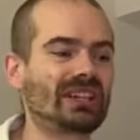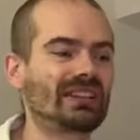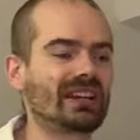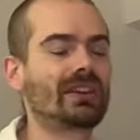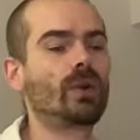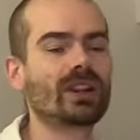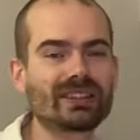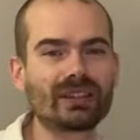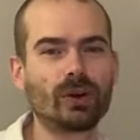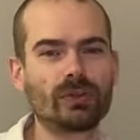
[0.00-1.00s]
and the
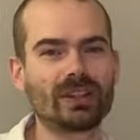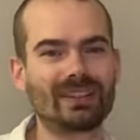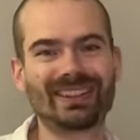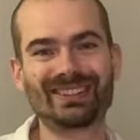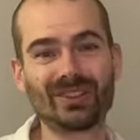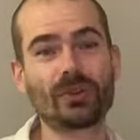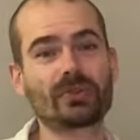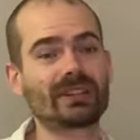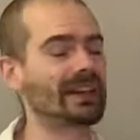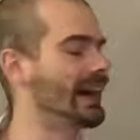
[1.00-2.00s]
quality of living is not
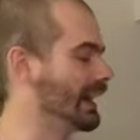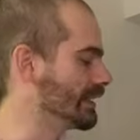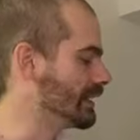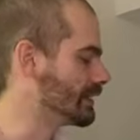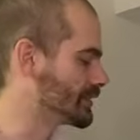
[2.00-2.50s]
really high there.